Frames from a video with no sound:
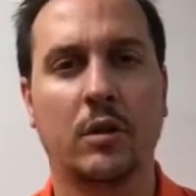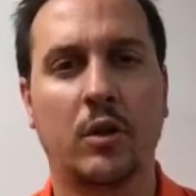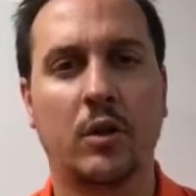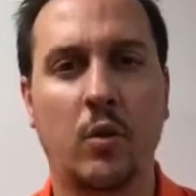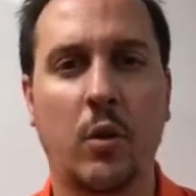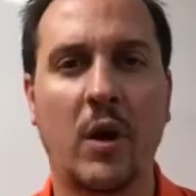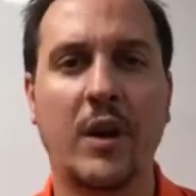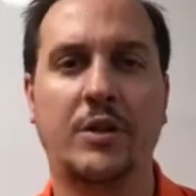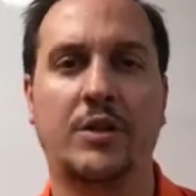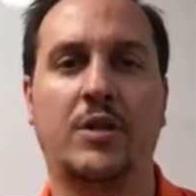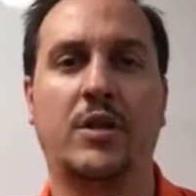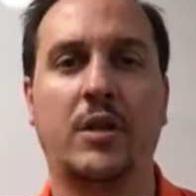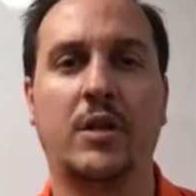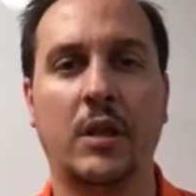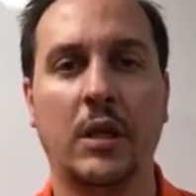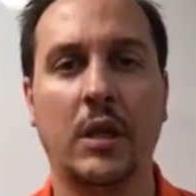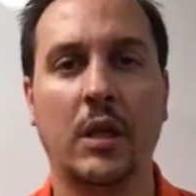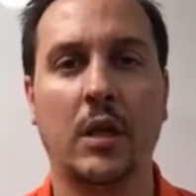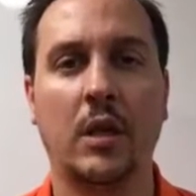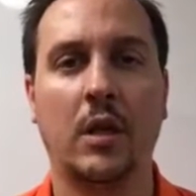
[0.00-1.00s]

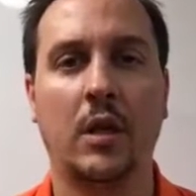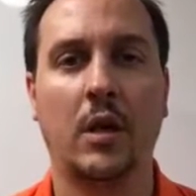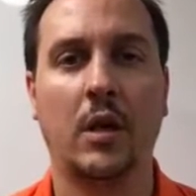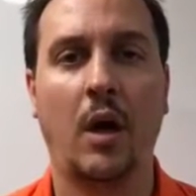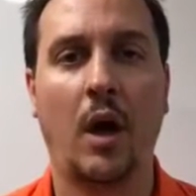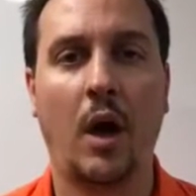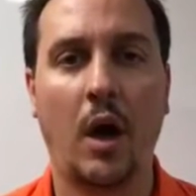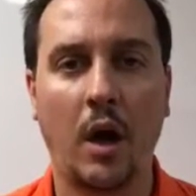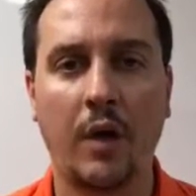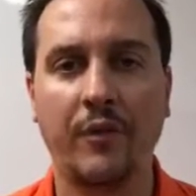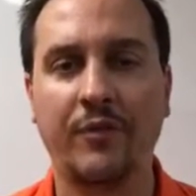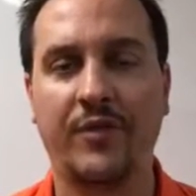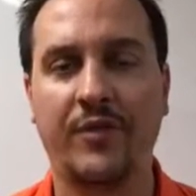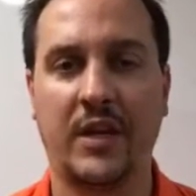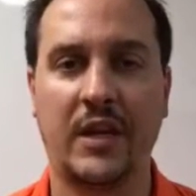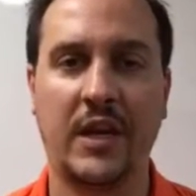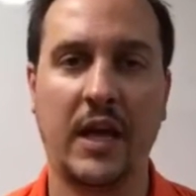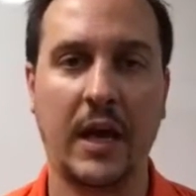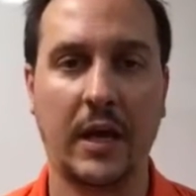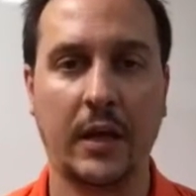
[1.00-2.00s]
question of
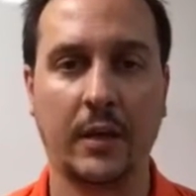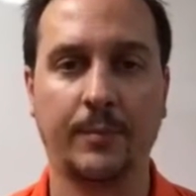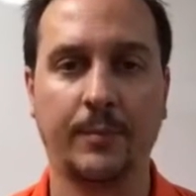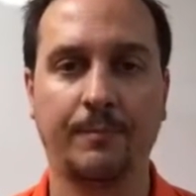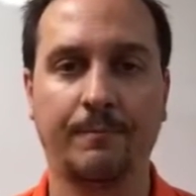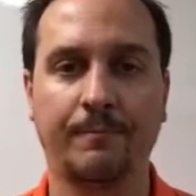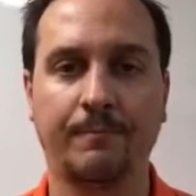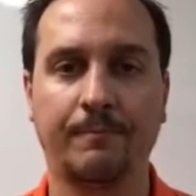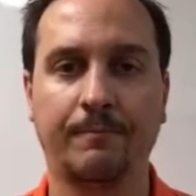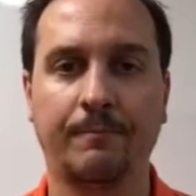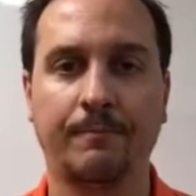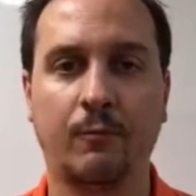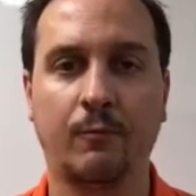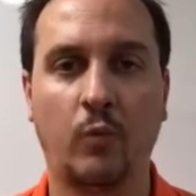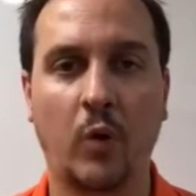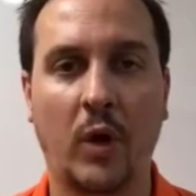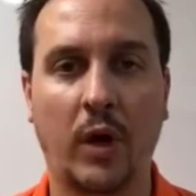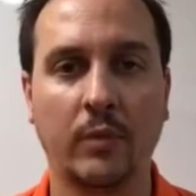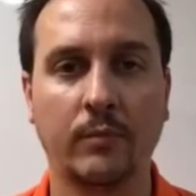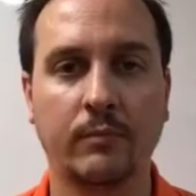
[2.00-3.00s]
the day?
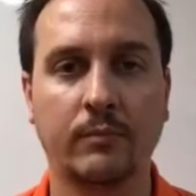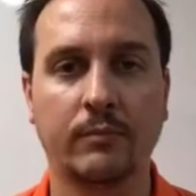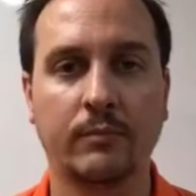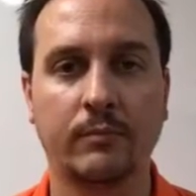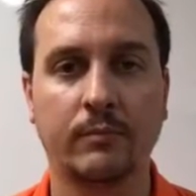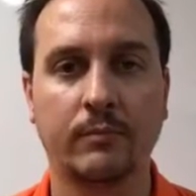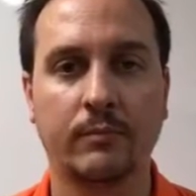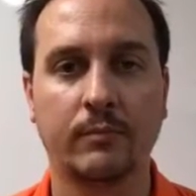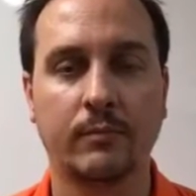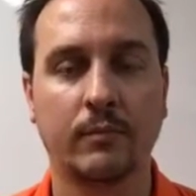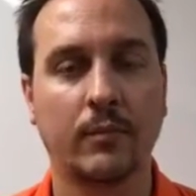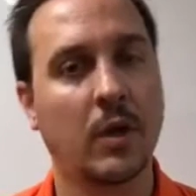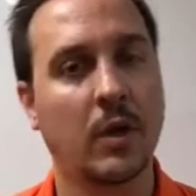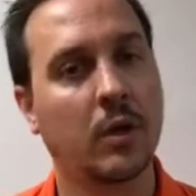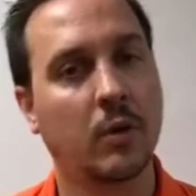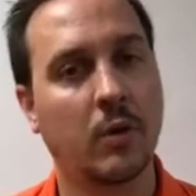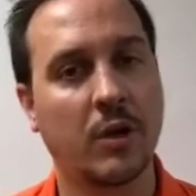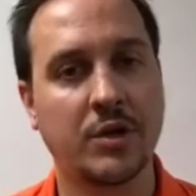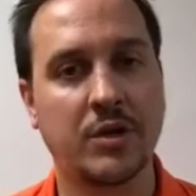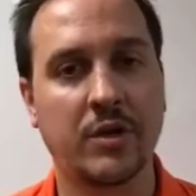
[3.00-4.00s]
Well,
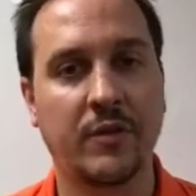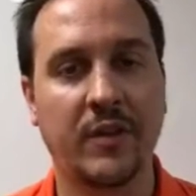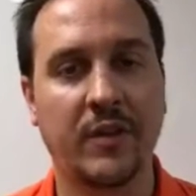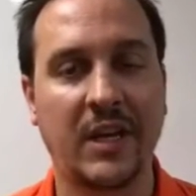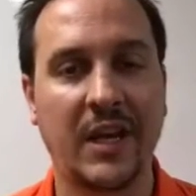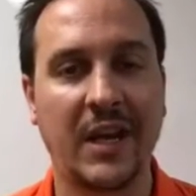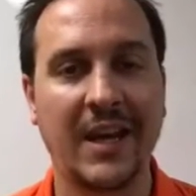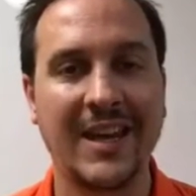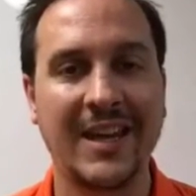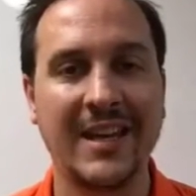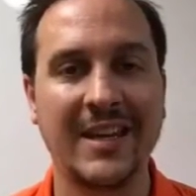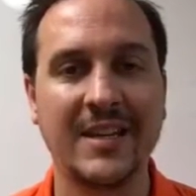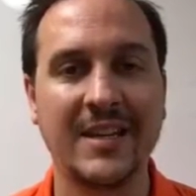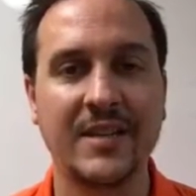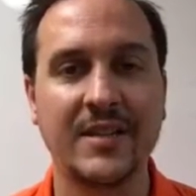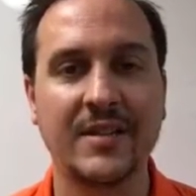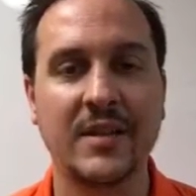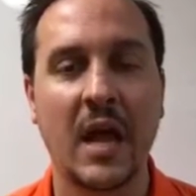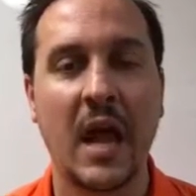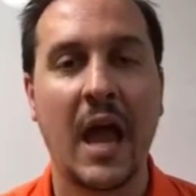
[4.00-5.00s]
question of the day
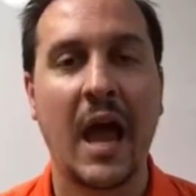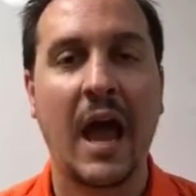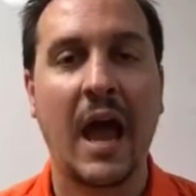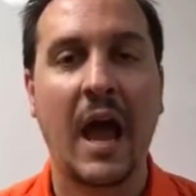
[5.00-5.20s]
is,